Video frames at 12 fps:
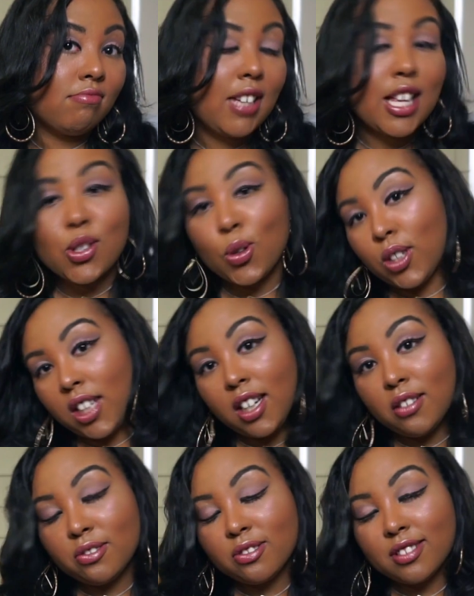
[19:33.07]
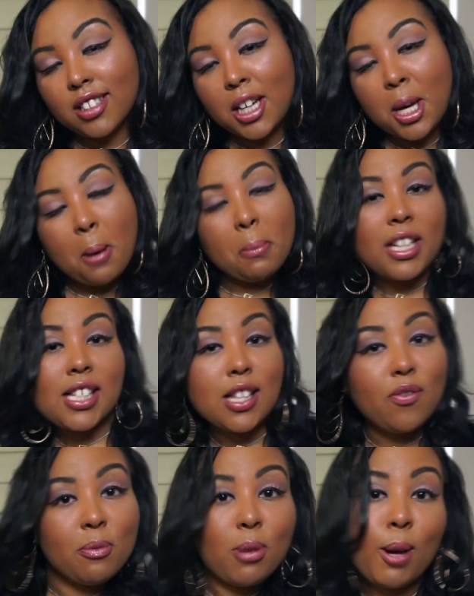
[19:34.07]
It's all love. Peace,
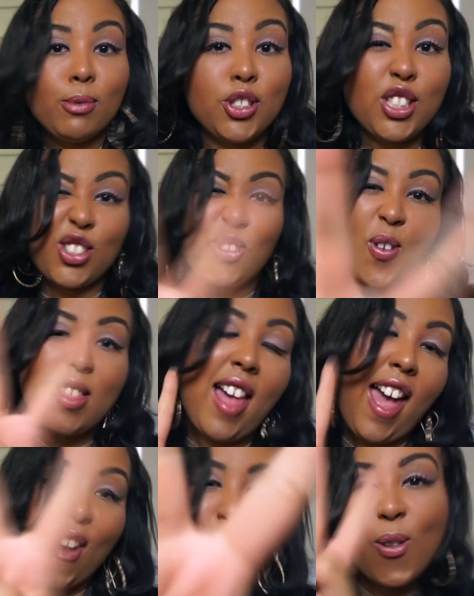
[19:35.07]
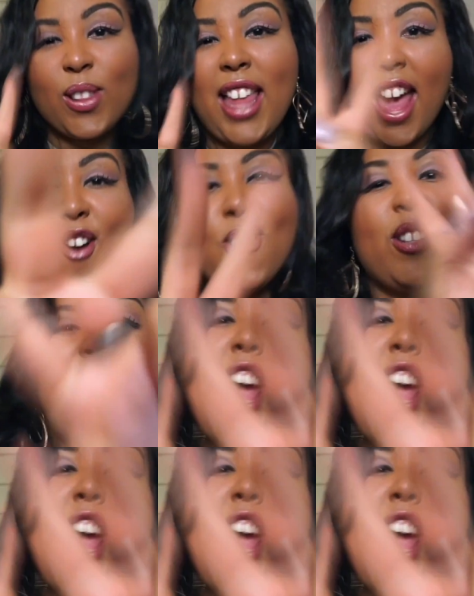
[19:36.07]
love, and palm trees and all that, all that, all